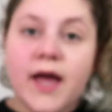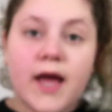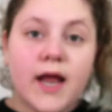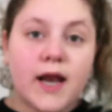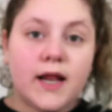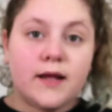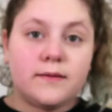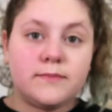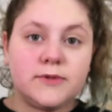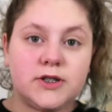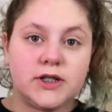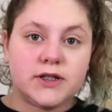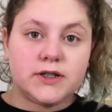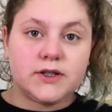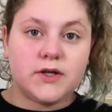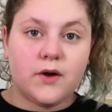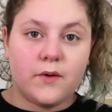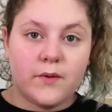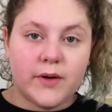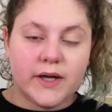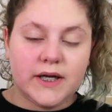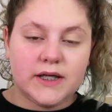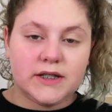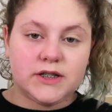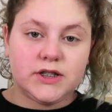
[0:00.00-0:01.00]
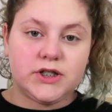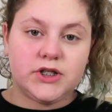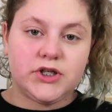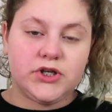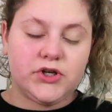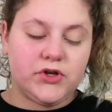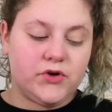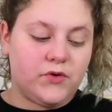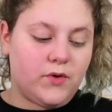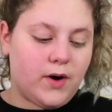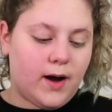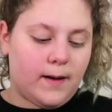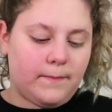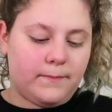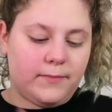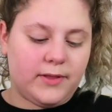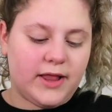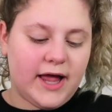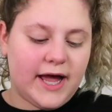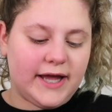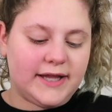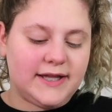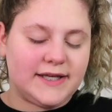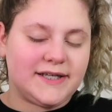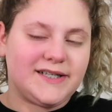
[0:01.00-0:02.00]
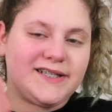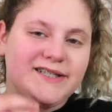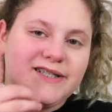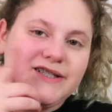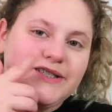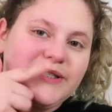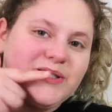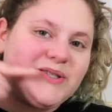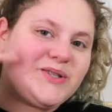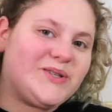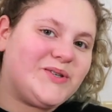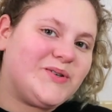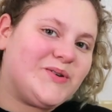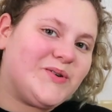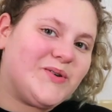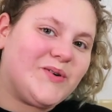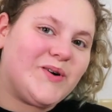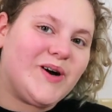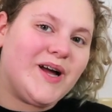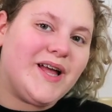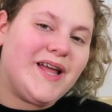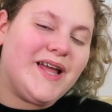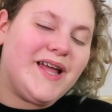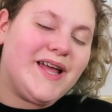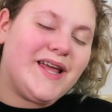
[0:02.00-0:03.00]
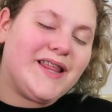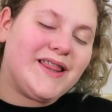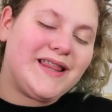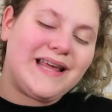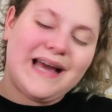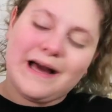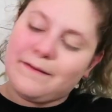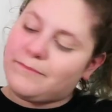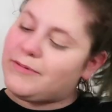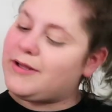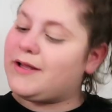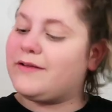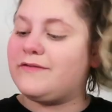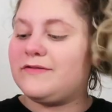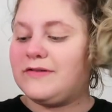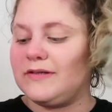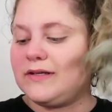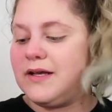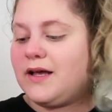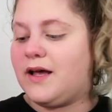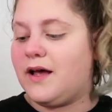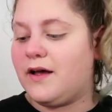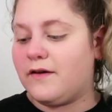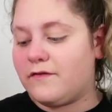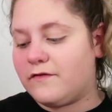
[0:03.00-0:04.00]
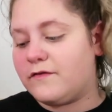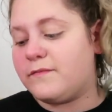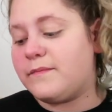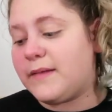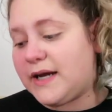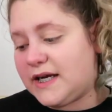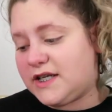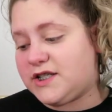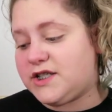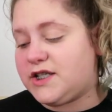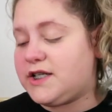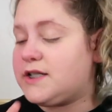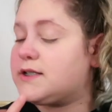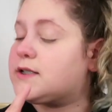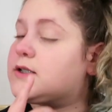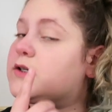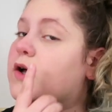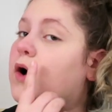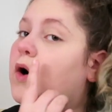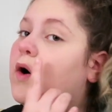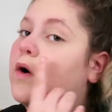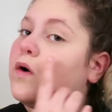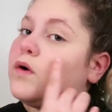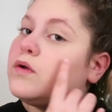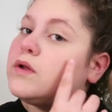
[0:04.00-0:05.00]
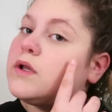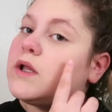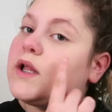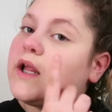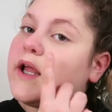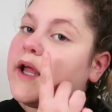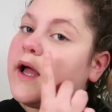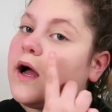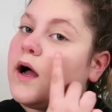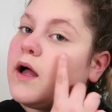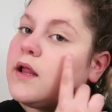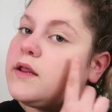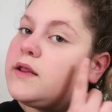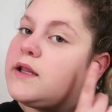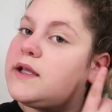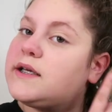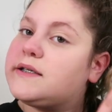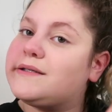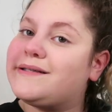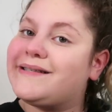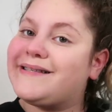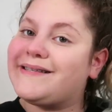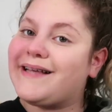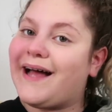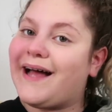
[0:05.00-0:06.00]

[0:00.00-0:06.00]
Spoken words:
And I'm just going to apply this to the apples of my cheeks, only on this